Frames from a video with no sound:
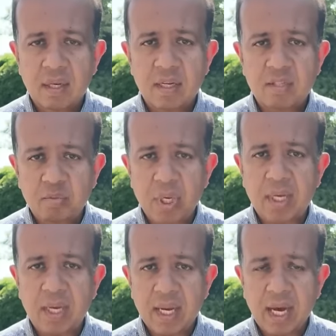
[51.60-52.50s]
in
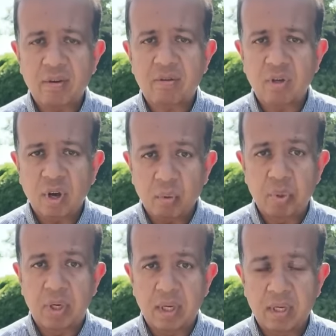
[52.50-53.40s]
speaking out
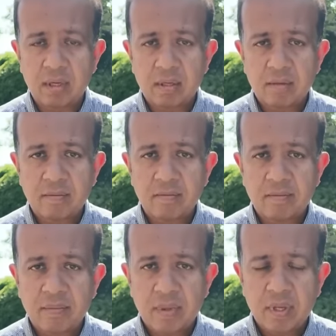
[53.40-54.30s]
openly.
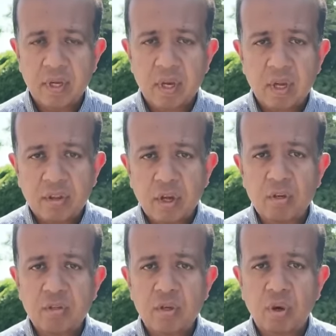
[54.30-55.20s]

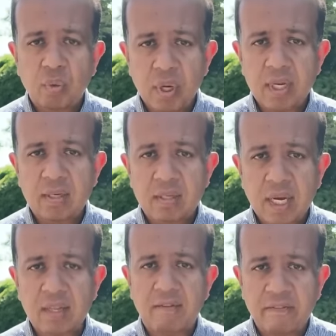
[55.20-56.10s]
Those who are willing to
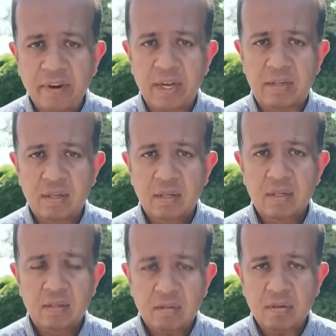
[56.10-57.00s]
take the fight
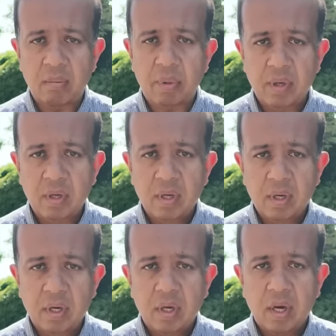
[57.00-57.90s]
to Trump
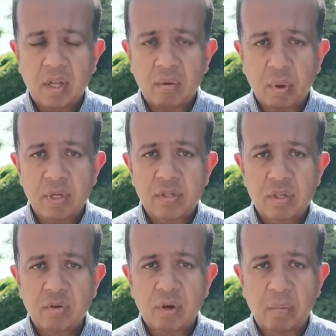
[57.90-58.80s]
are the ones
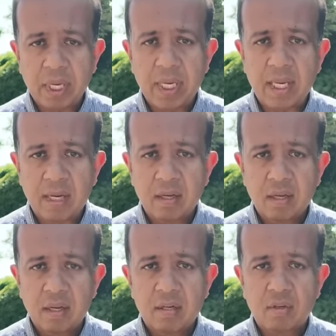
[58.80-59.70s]
who are beginning
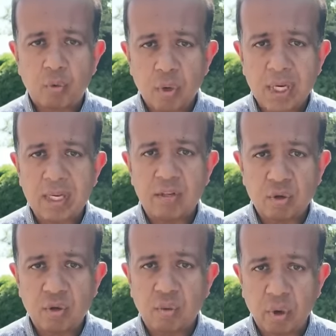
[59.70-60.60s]
to really
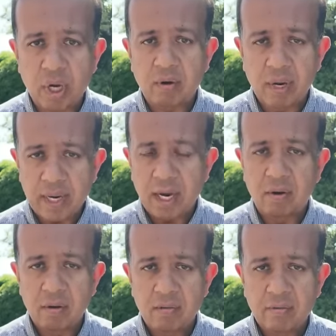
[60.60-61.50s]
do the work right
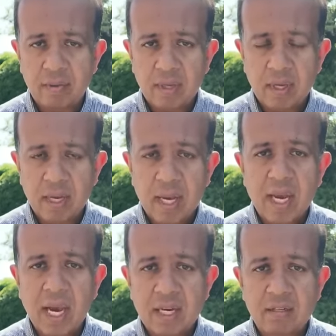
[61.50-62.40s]
now.
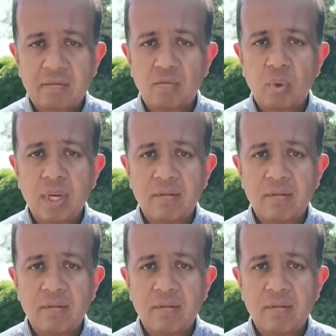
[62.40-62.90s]
And one